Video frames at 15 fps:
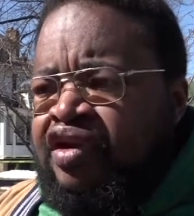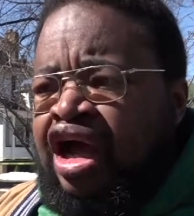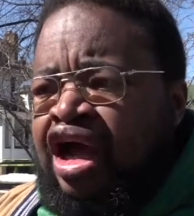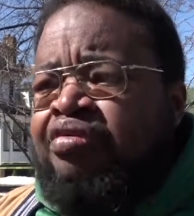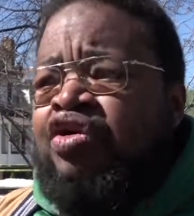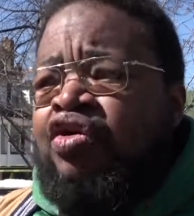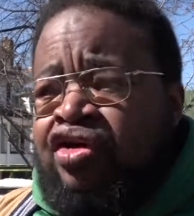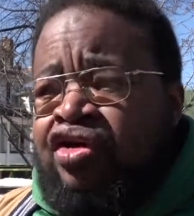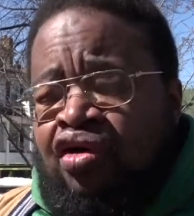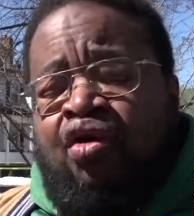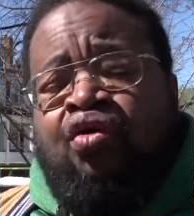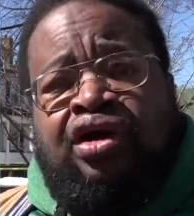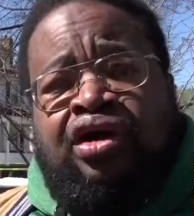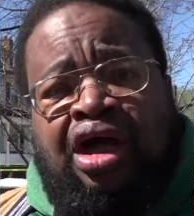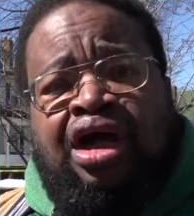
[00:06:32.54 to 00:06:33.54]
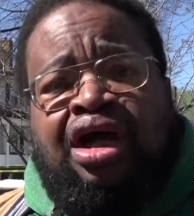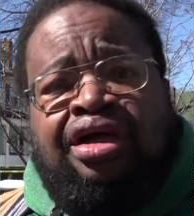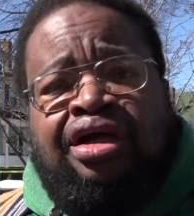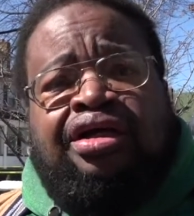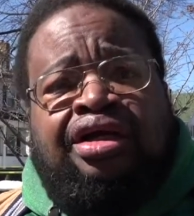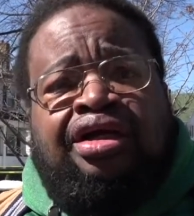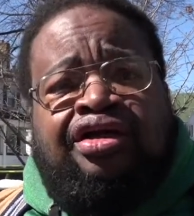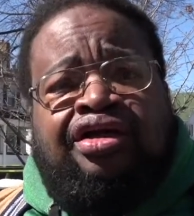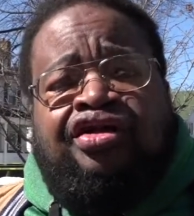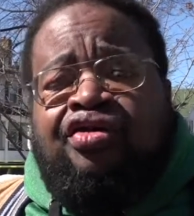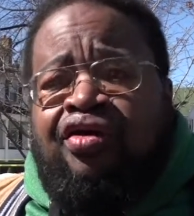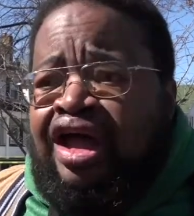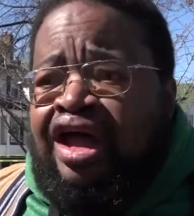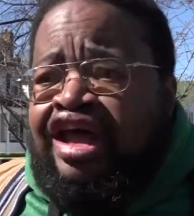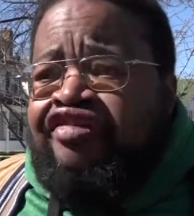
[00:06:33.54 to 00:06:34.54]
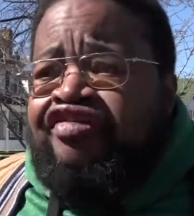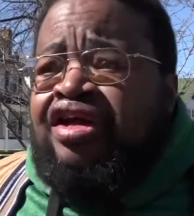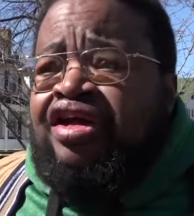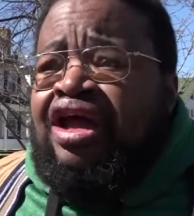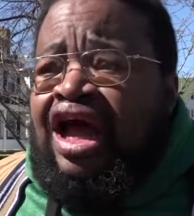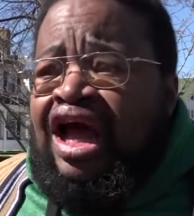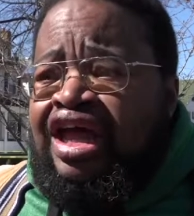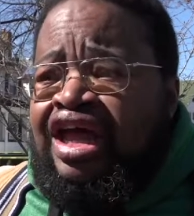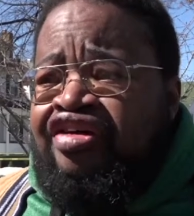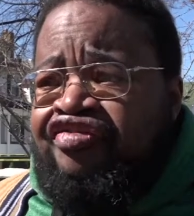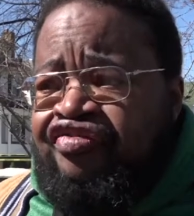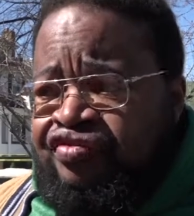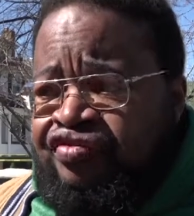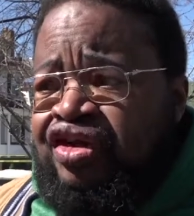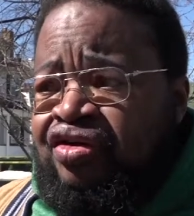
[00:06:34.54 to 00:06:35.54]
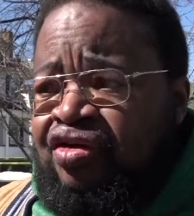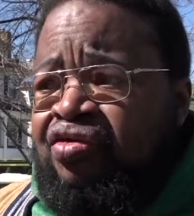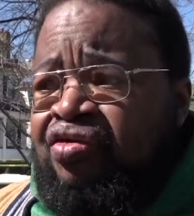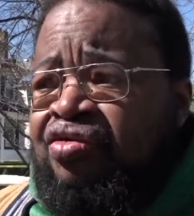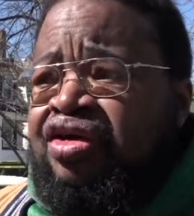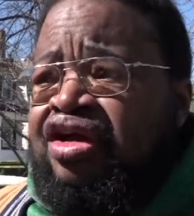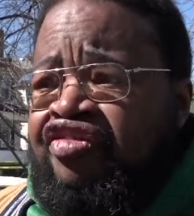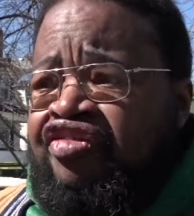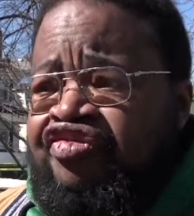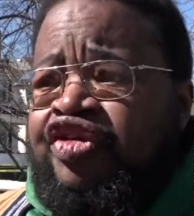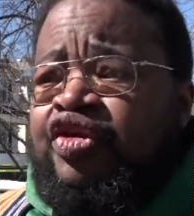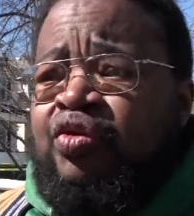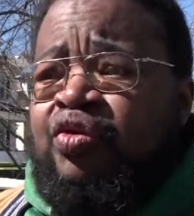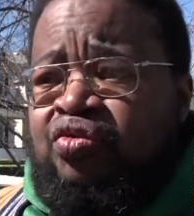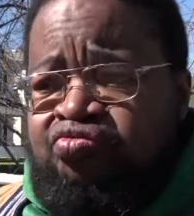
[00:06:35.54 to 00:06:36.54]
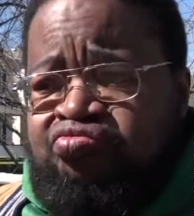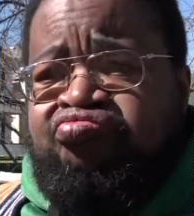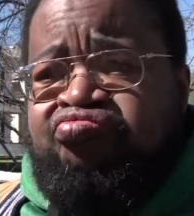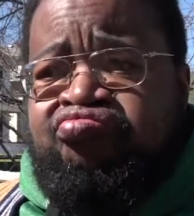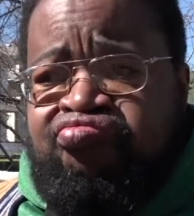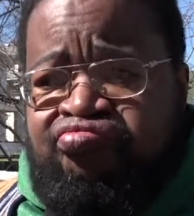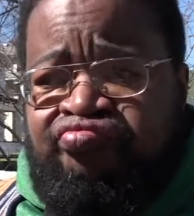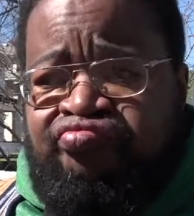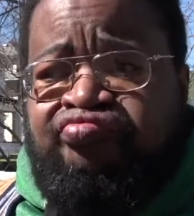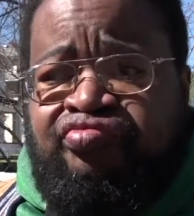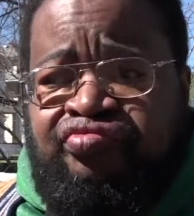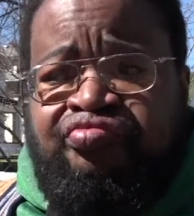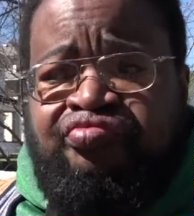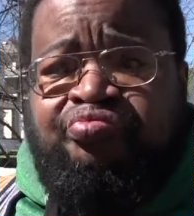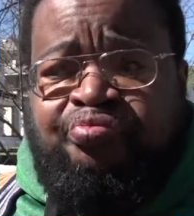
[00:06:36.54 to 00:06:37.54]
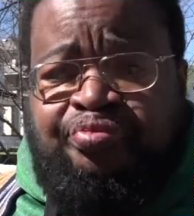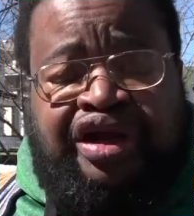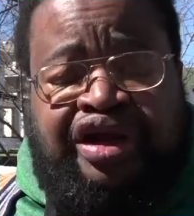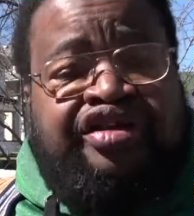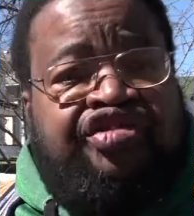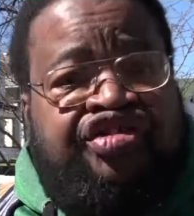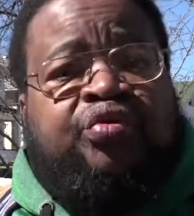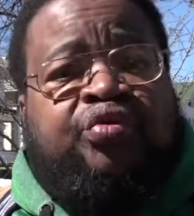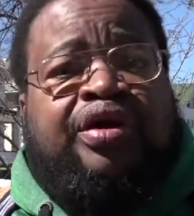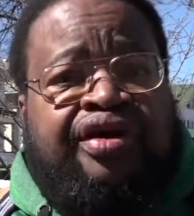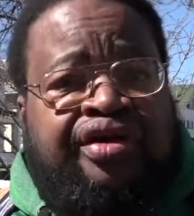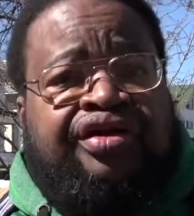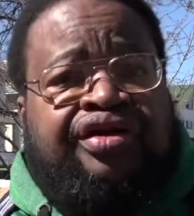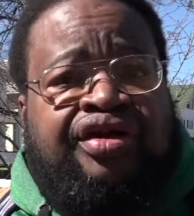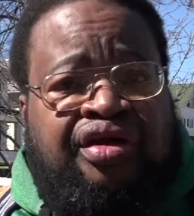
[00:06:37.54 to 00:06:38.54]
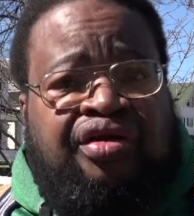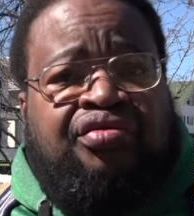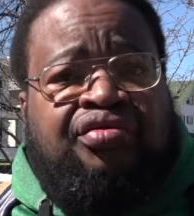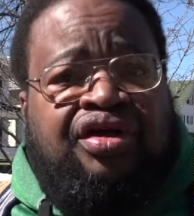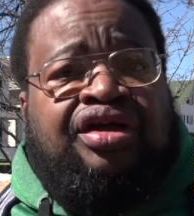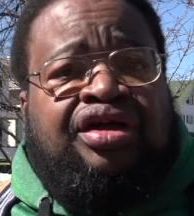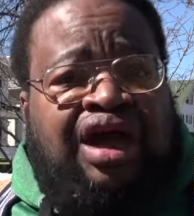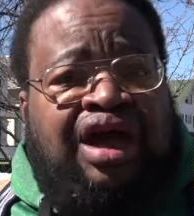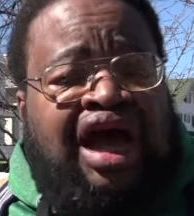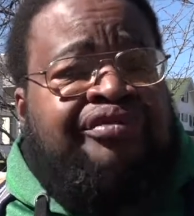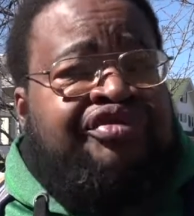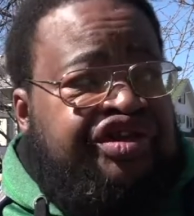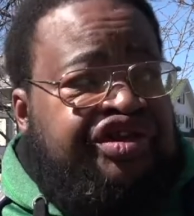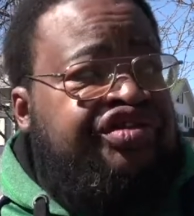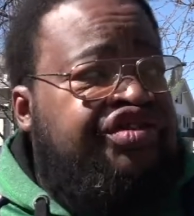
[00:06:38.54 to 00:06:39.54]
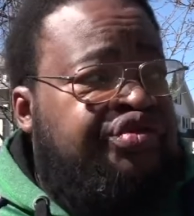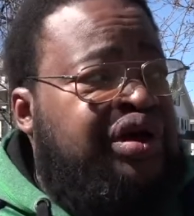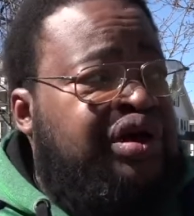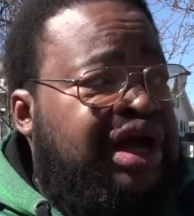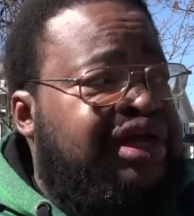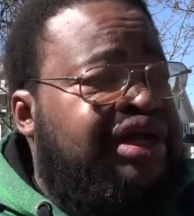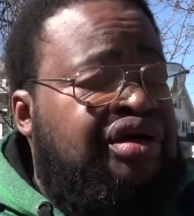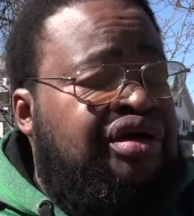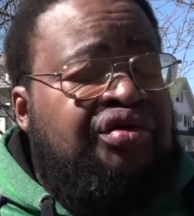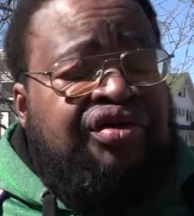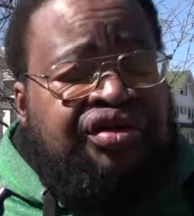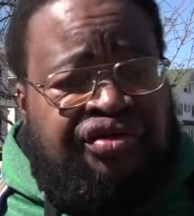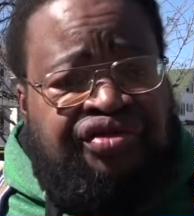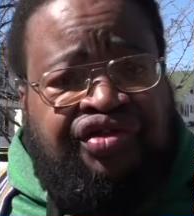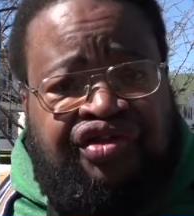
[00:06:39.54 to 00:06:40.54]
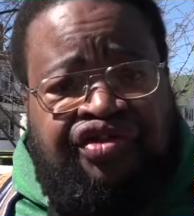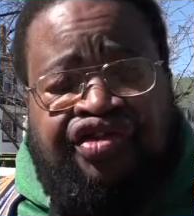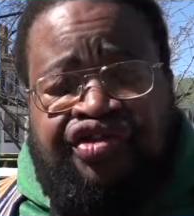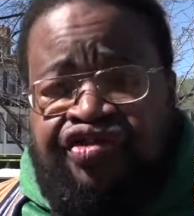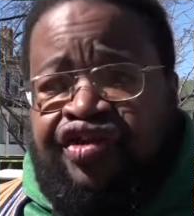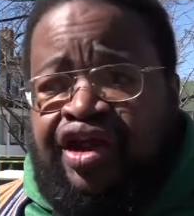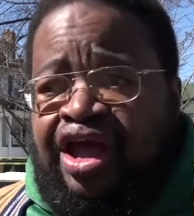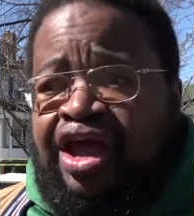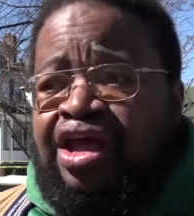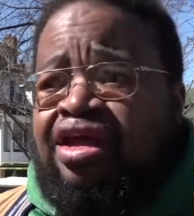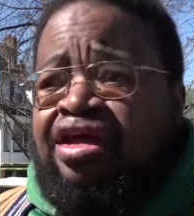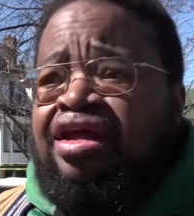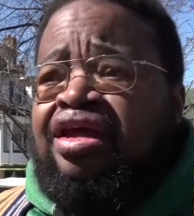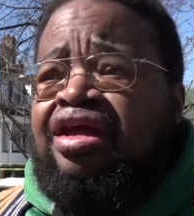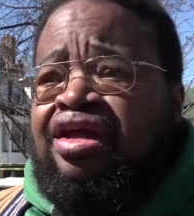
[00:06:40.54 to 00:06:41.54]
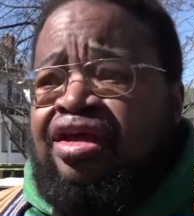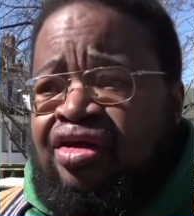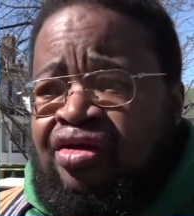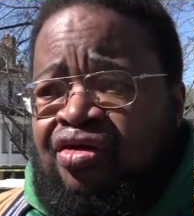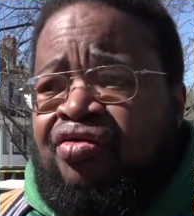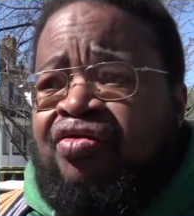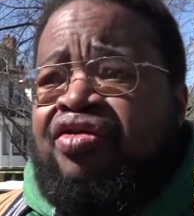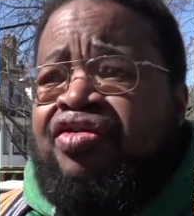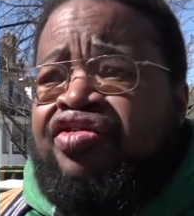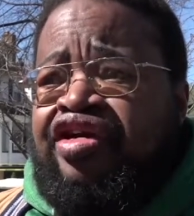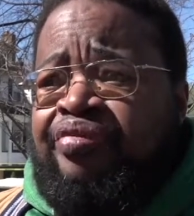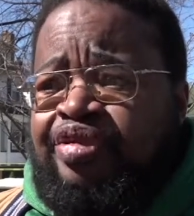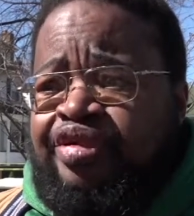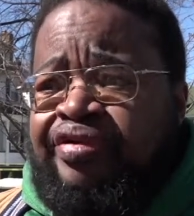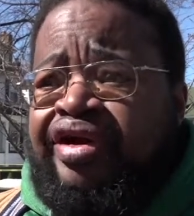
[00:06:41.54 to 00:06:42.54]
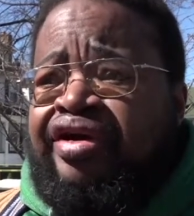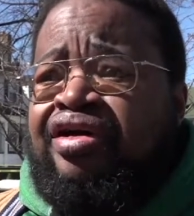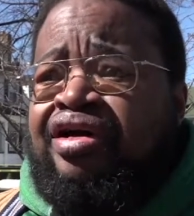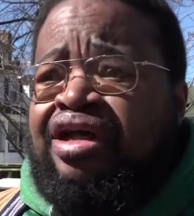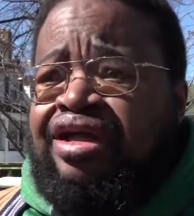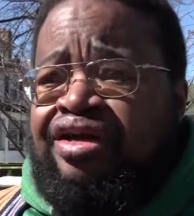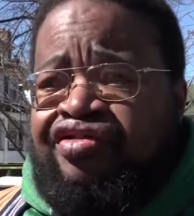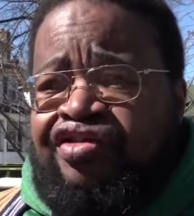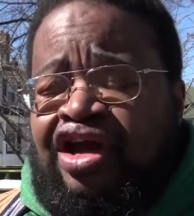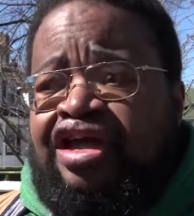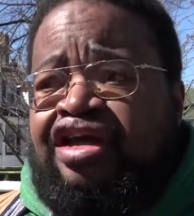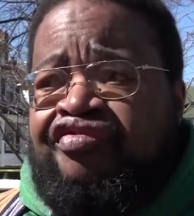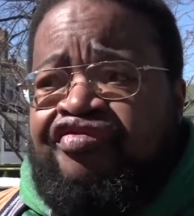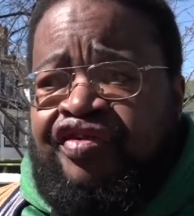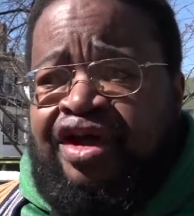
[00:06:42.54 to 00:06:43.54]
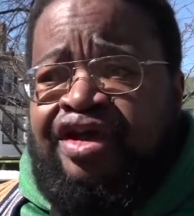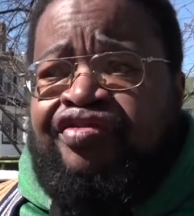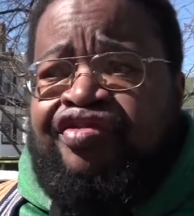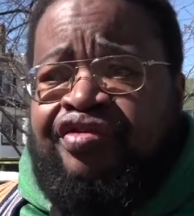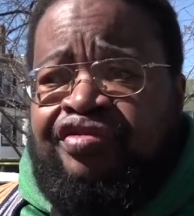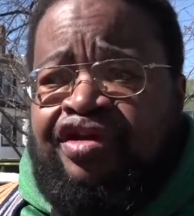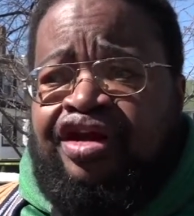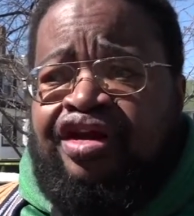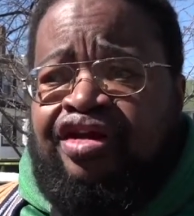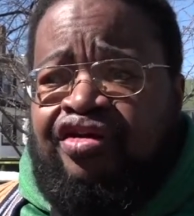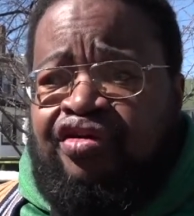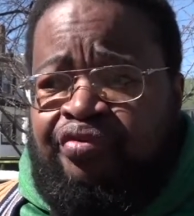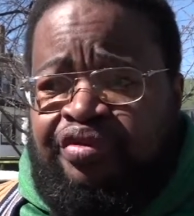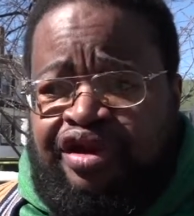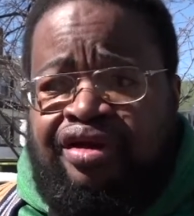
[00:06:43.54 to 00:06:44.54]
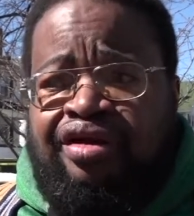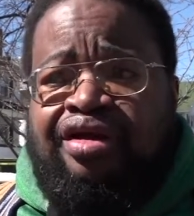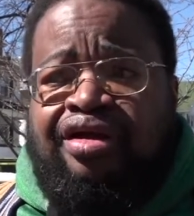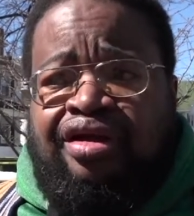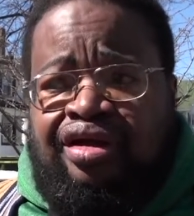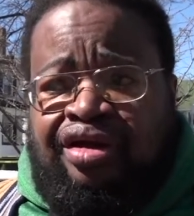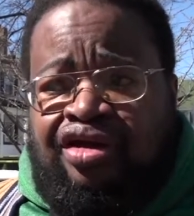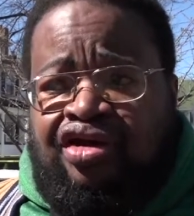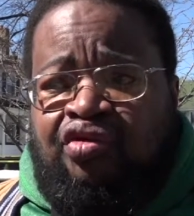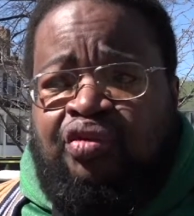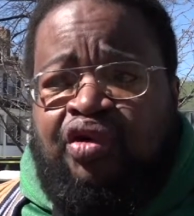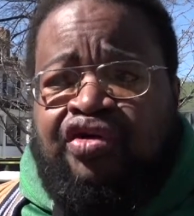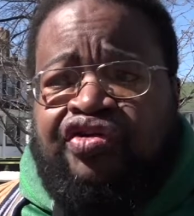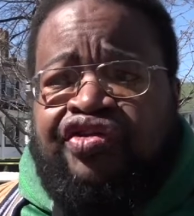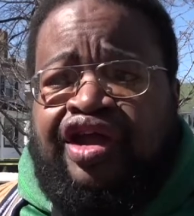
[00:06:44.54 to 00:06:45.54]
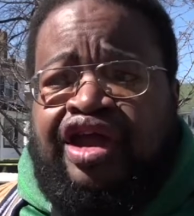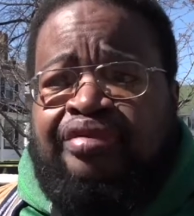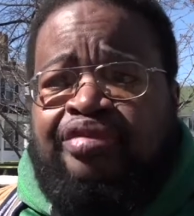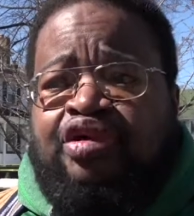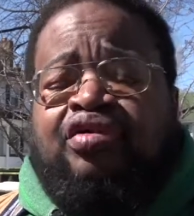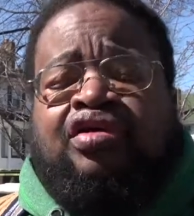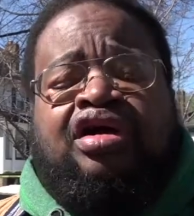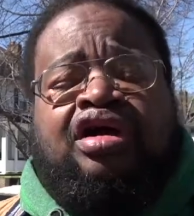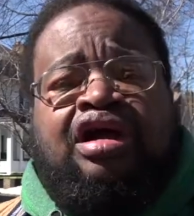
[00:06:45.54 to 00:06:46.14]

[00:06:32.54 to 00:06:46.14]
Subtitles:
hold on, you know. I have you know, a few places where, you know, options where I can go to stay, you know, temporarily until I can find something a little bit, you know, more stable.